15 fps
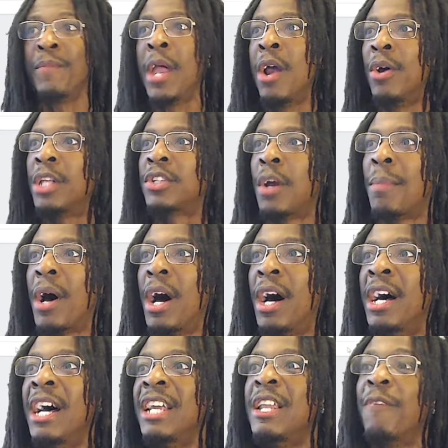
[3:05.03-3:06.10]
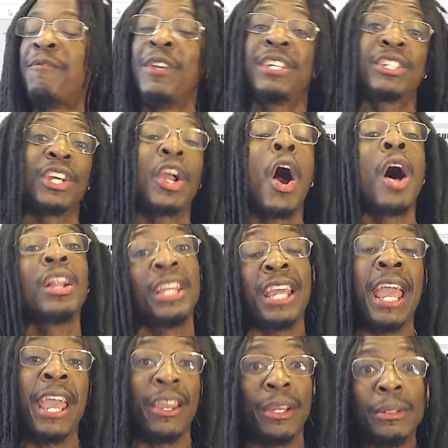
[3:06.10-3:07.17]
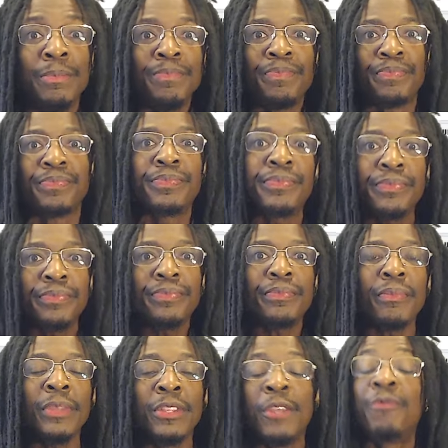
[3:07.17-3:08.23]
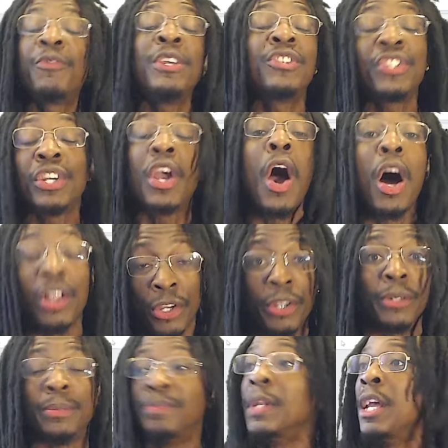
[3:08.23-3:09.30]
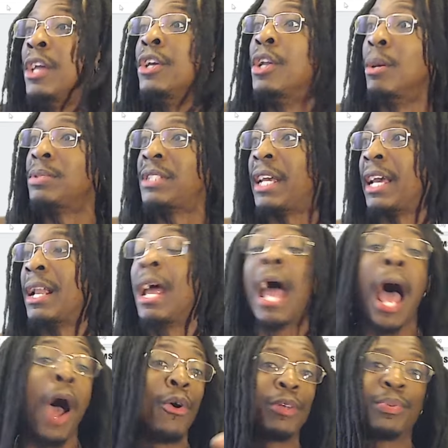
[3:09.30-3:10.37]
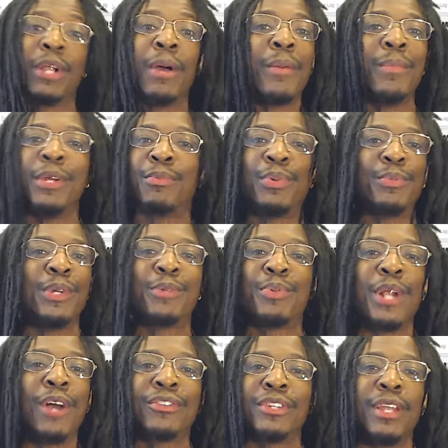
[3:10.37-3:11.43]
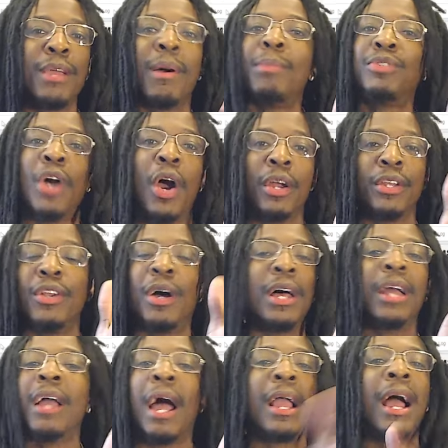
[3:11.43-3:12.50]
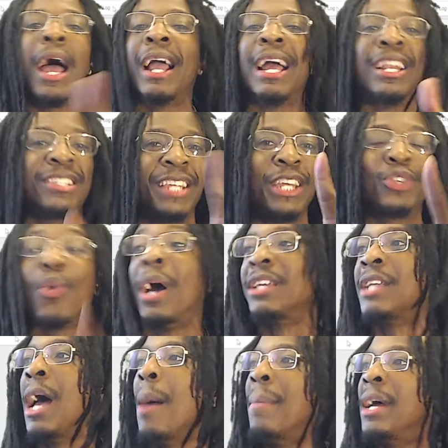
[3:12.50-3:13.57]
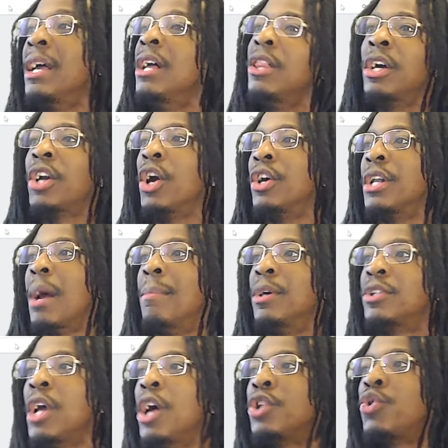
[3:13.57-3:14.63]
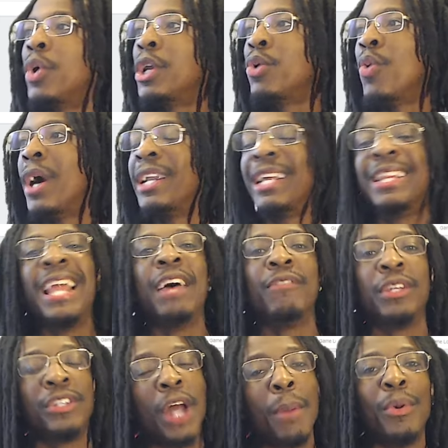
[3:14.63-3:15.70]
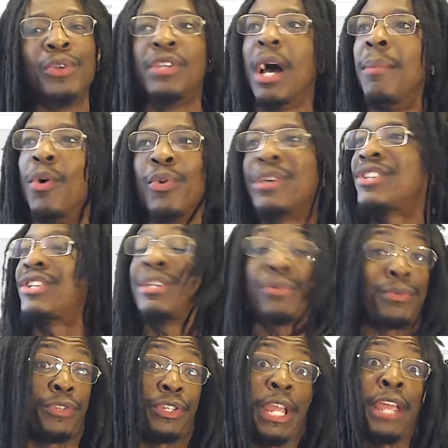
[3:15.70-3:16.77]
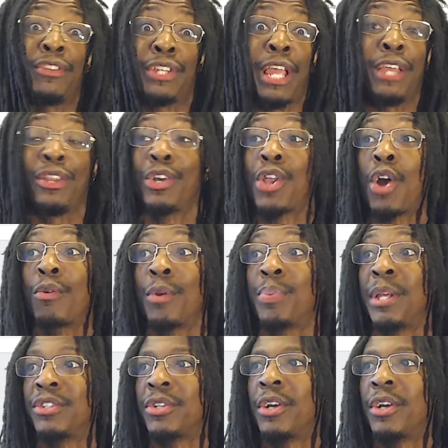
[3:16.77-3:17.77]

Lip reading: Well, let's talk about Nafisa Collier. Nafisa Collier, you know what I'm saying? I always mispronounce her name. I'm sorry. You know, I got to say it twice. But look at her numbers. 21-11, double-double. Is Caitlin Clark replacing